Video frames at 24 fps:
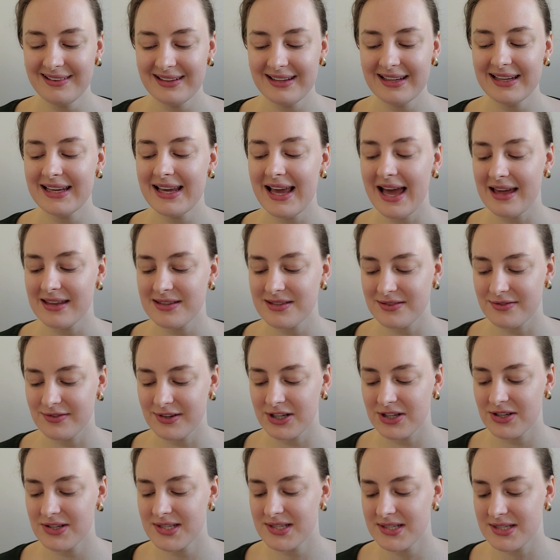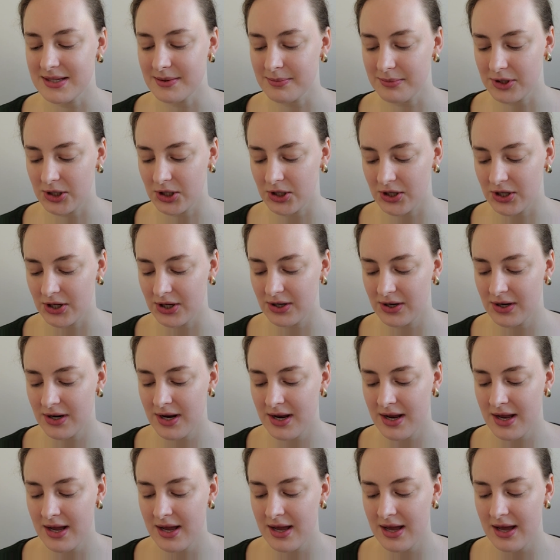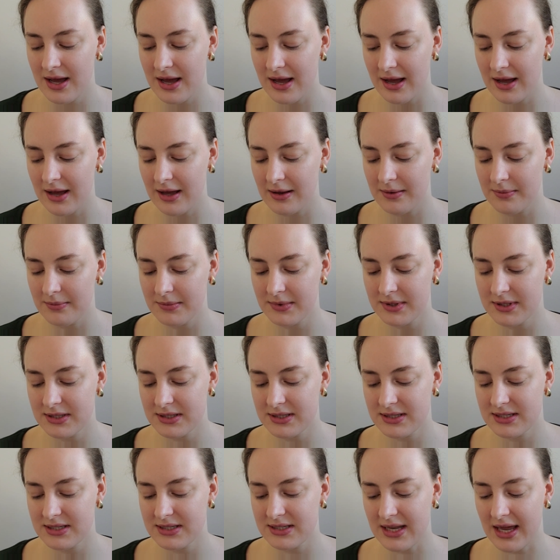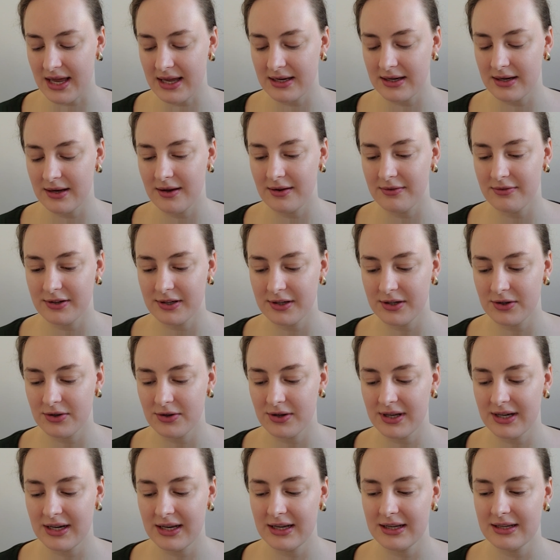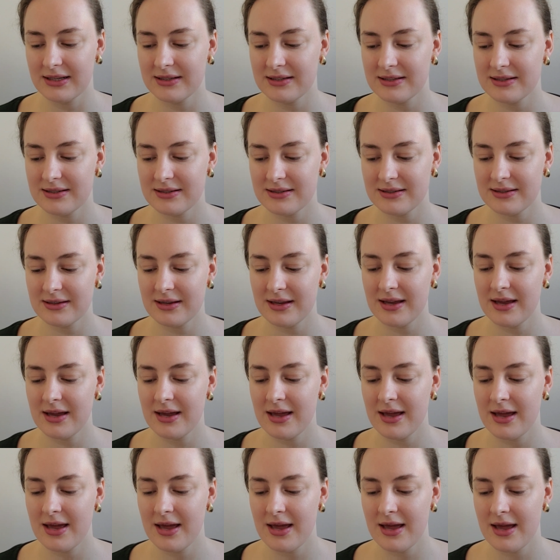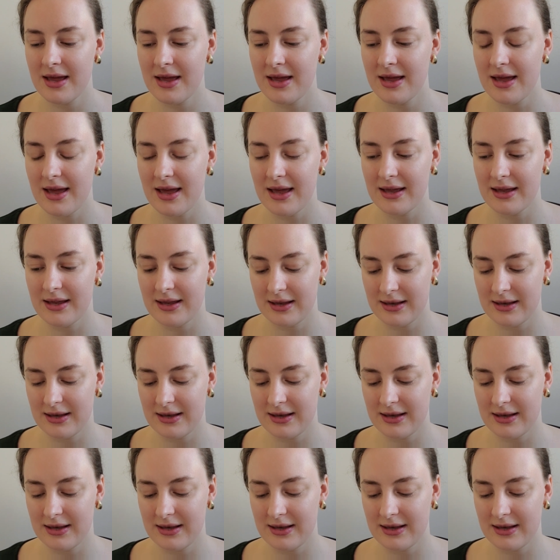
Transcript: yes, a very similar set of ingredients. And